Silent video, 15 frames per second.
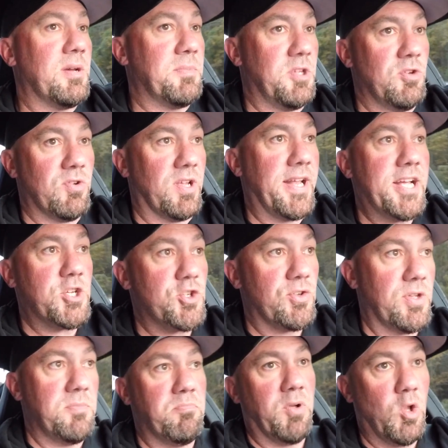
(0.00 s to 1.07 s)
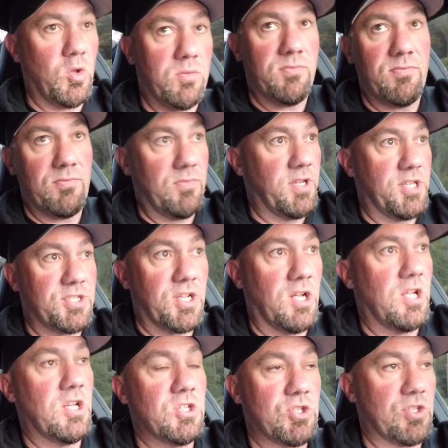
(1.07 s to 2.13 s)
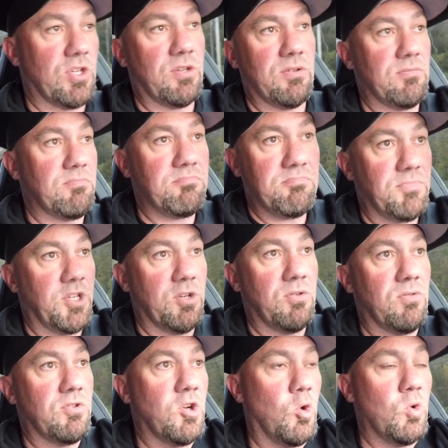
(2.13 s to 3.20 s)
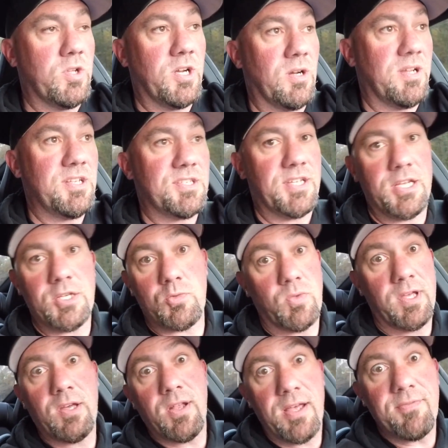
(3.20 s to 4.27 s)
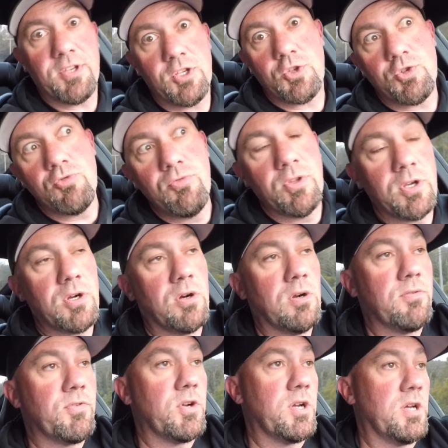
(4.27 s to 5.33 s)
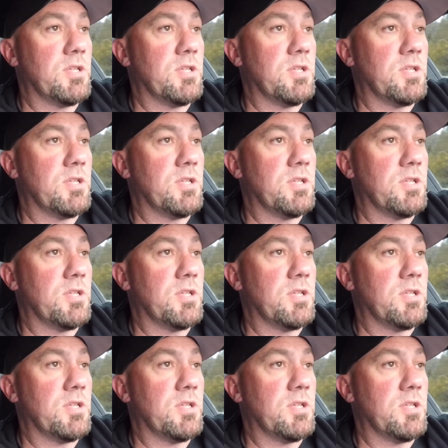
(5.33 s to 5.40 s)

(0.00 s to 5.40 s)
I mean, you can actually bolt exhaust and cold air intakes without having to tune the car for